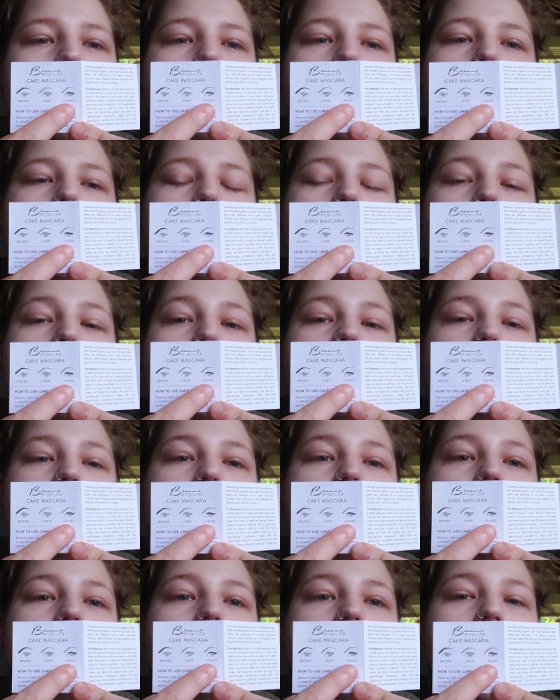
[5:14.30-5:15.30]
You can use it
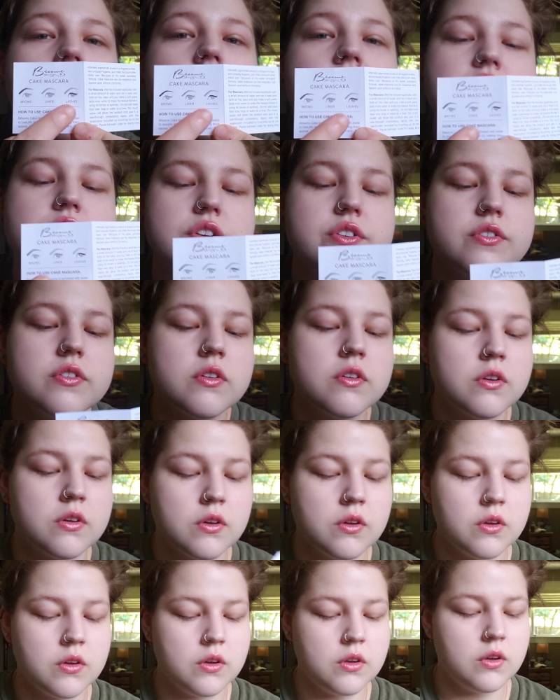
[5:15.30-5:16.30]
for your lashes.
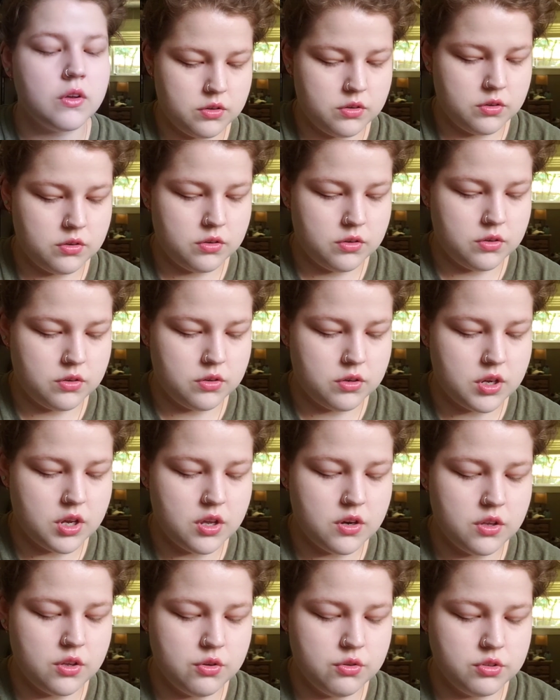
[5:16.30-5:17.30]
How
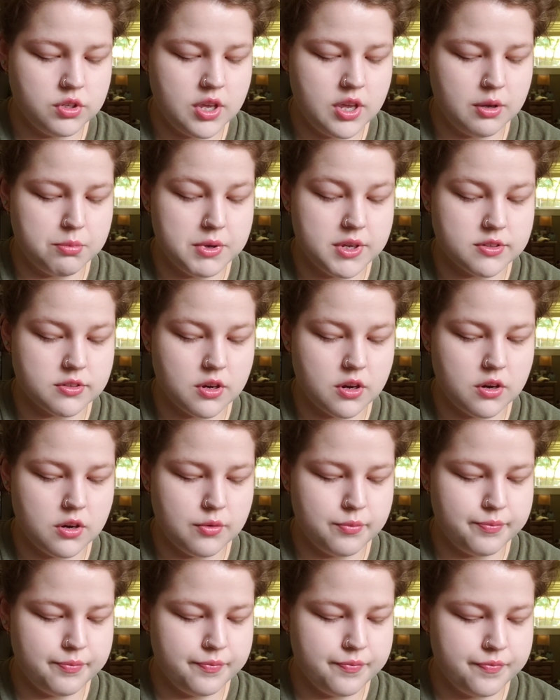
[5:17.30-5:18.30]
to use cake mascara.
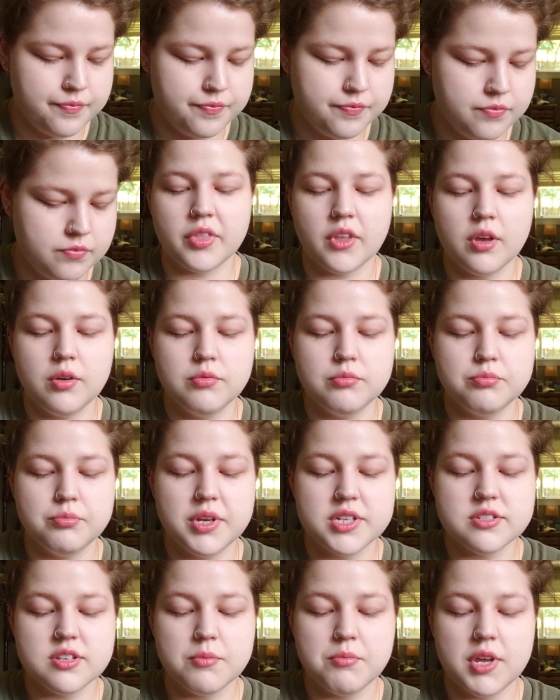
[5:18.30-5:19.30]

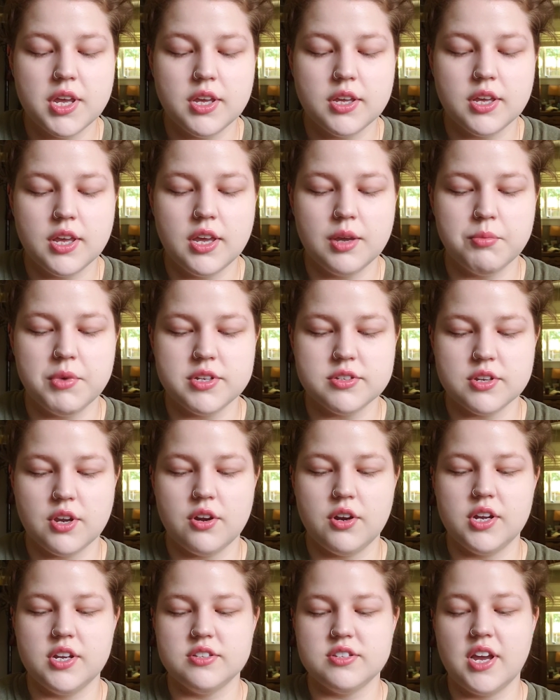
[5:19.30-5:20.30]
Besame cake
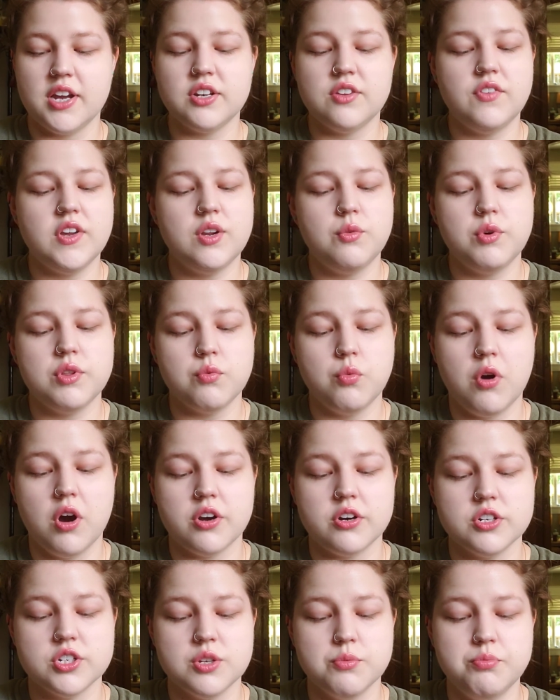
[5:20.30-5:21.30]
mascara is activated with
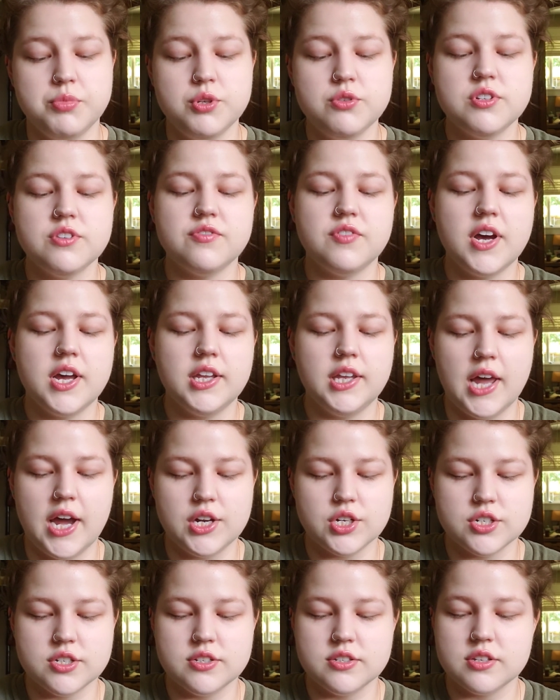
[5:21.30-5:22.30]
water to beautify
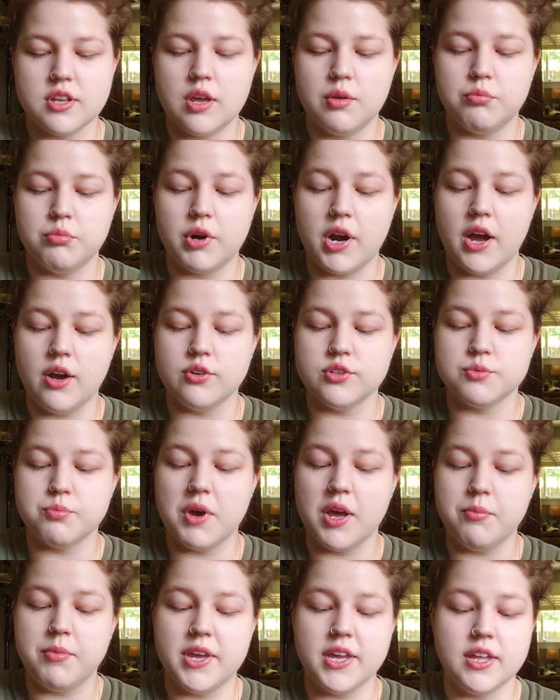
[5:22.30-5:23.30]
lashes and brows
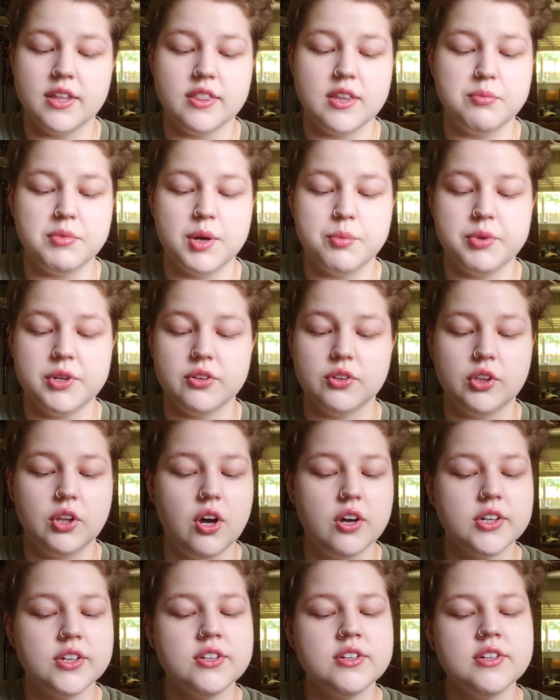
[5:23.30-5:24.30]
by making them appear
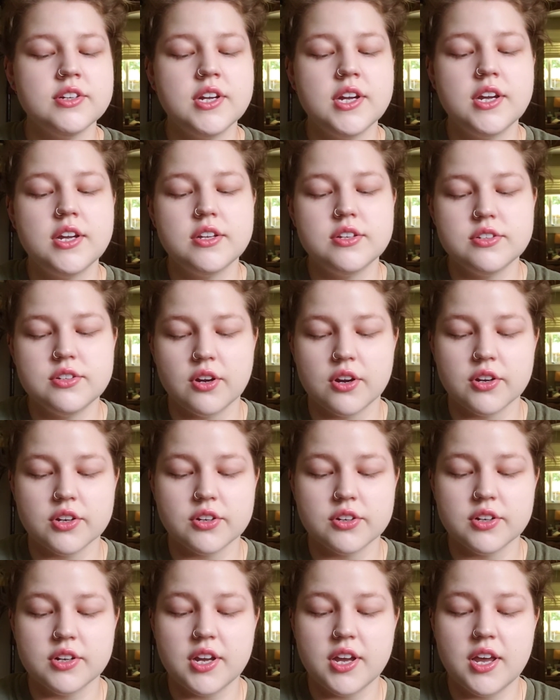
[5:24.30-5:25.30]
longer,
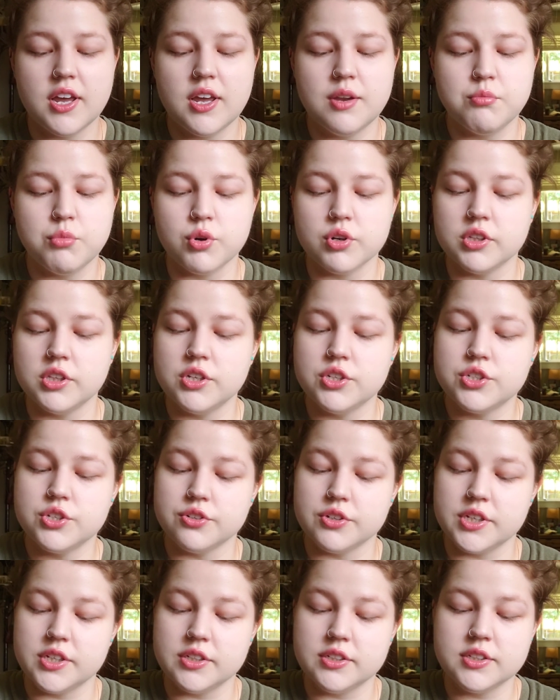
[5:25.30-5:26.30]
darker, and more
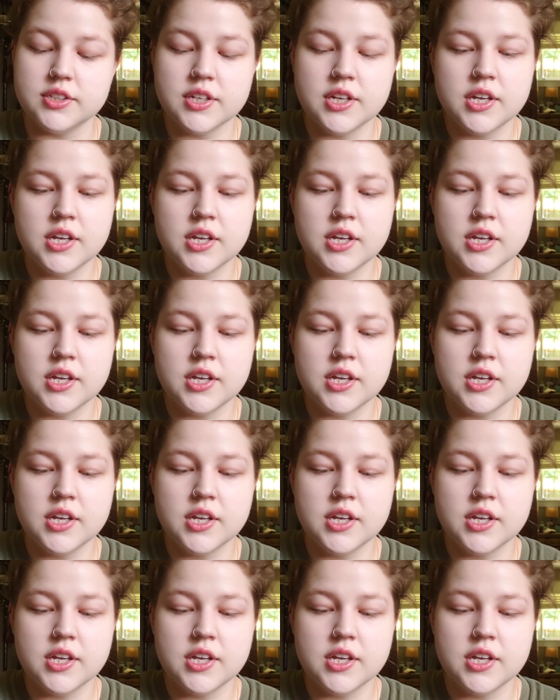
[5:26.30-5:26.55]
luxuriant.